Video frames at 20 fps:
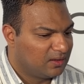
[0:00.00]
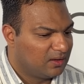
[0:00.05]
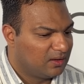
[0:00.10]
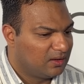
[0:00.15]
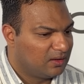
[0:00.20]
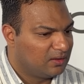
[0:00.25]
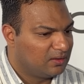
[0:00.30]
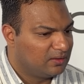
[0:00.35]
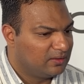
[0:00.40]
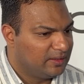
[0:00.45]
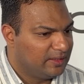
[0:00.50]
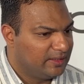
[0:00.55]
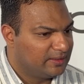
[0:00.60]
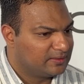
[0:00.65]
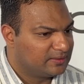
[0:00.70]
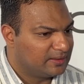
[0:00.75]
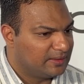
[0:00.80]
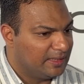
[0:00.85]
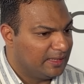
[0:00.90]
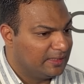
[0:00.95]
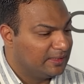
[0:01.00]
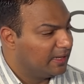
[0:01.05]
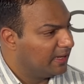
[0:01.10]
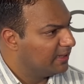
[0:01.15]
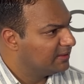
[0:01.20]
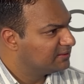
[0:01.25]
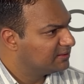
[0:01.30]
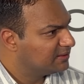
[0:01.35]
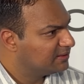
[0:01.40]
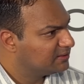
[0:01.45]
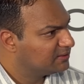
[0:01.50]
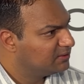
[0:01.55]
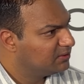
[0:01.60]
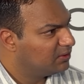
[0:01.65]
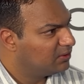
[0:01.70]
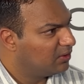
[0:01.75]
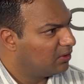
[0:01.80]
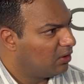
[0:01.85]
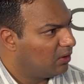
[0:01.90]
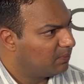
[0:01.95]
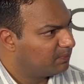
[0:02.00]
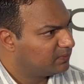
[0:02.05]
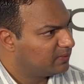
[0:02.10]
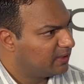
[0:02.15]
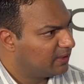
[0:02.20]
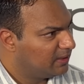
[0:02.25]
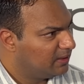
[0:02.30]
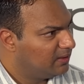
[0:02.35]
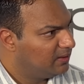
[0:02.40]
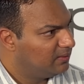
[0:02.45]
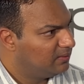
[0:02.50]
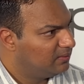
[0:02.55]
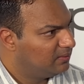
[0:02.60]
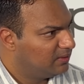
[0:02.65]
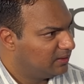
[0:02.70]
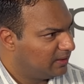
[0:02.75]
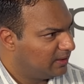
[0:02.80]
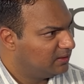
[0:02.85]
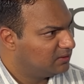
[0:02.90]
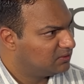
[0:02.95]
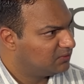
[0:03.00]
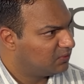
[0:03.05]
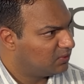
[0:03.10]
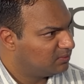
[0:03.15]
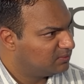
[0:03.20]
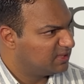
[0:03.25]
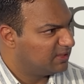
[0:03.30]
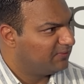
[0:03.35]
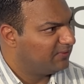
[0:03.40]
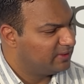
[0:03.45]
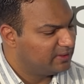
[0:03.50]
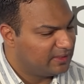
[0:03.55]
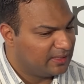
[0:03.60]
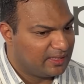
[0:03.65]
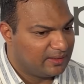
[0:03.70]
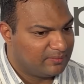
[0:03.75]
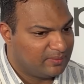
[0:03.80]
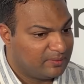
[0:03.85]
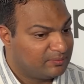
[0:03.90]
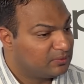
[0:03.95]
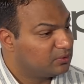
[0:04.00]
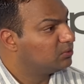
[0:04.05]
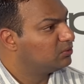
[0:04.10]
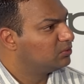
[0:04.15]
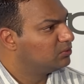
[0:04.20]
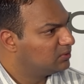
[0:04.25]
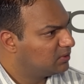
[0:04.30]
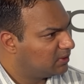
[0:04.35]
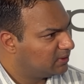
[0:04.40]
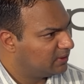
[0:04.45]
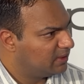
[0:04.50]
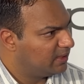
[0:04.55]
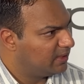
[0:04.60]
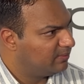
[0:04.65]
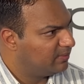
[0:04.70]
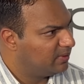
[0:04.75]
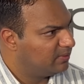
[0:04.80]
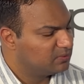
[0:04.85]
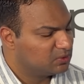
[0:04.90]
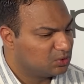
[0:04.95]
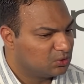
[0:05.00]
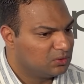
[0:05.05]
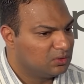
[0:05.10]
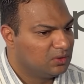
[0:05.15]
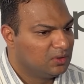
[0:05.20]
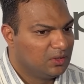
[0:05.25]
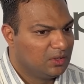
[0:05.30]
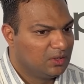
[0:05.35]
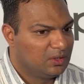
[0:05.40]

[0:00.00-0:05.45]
uh, it enhances the optical range from 70 mm to 230 mm. So